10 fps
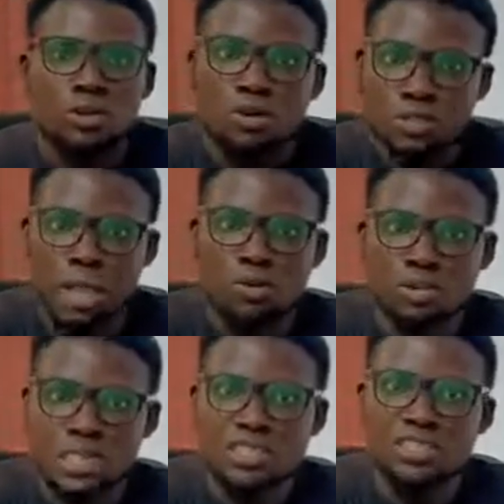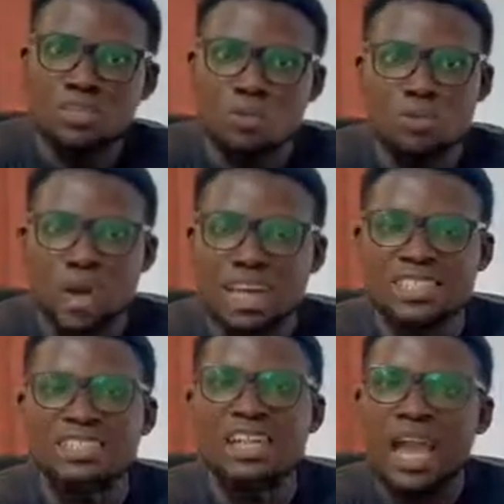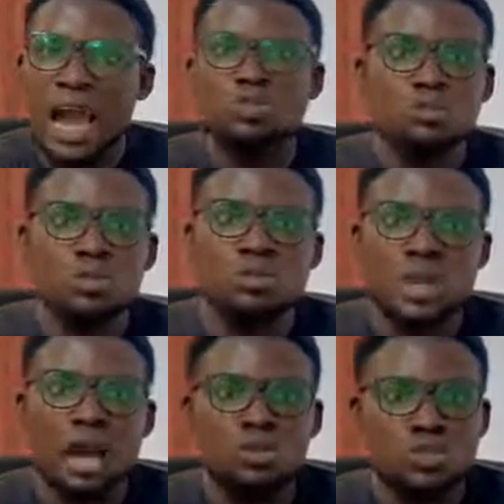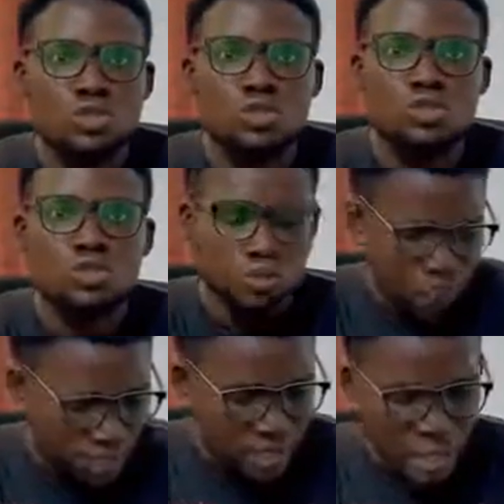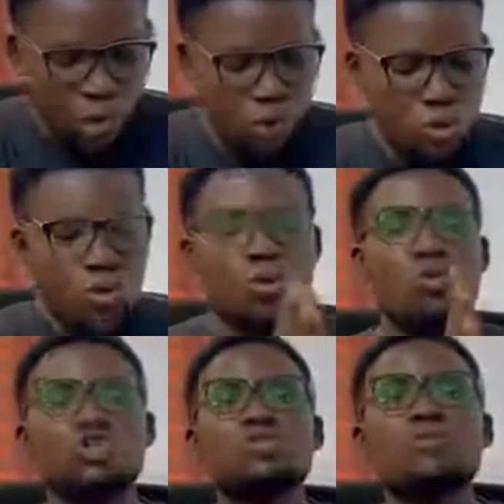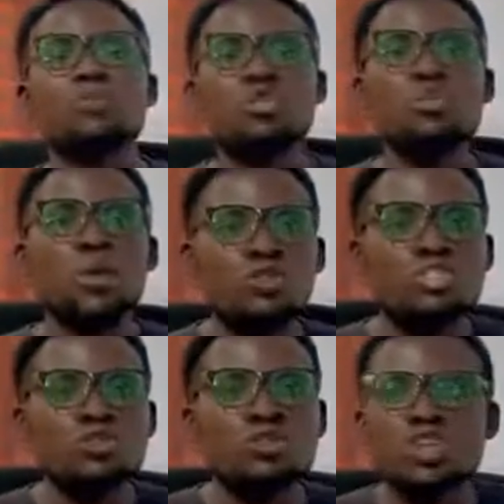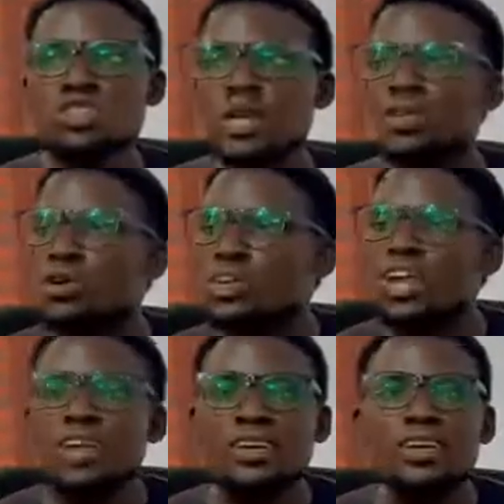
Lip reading: now concerning the topic we are writing here, how to build a house. Now, once you have done the post introduction that, okay,